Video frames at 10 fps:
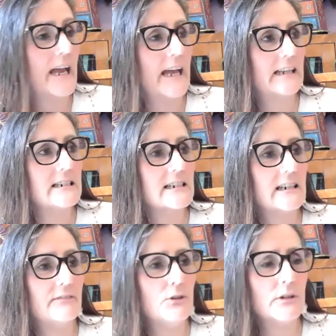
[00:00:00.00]
And
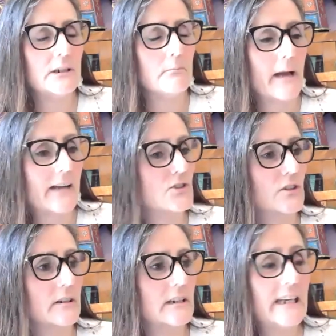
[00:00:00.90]
if you can
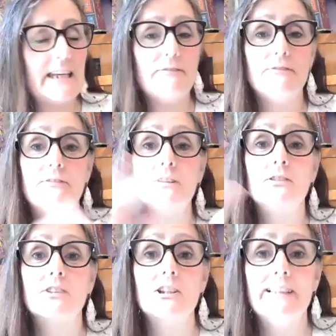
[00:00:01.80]
imagine, he
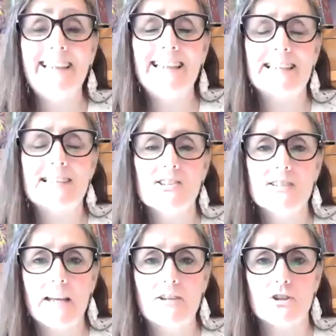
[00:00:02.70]
filled the Lincoln
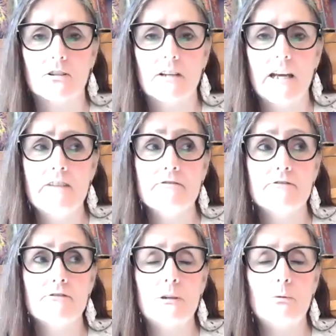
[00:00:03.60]
Center
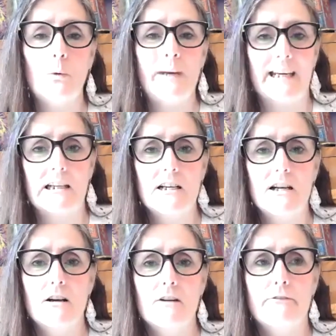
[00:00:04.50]
every week
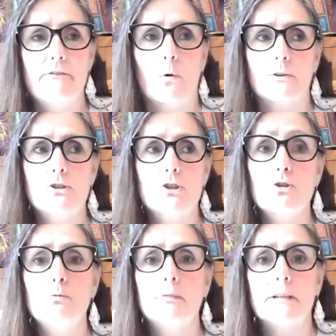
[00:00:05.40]
for
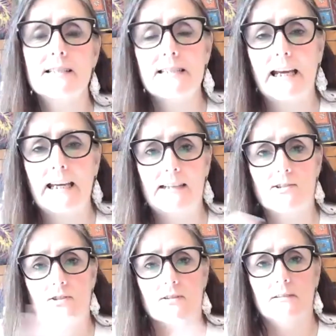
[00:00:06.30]
2+
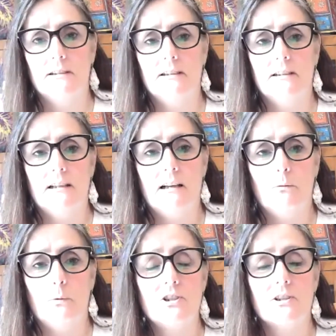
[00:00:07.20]
decades,
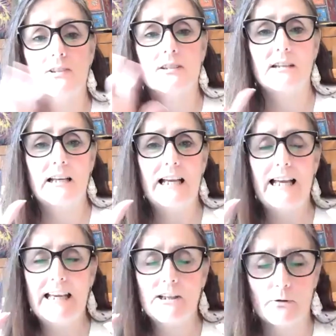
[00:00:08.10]
which is
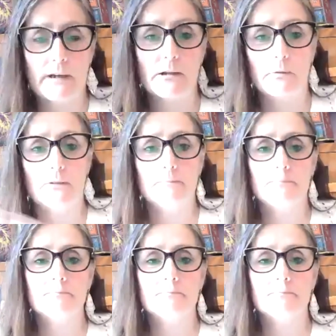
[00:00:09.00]
incredible.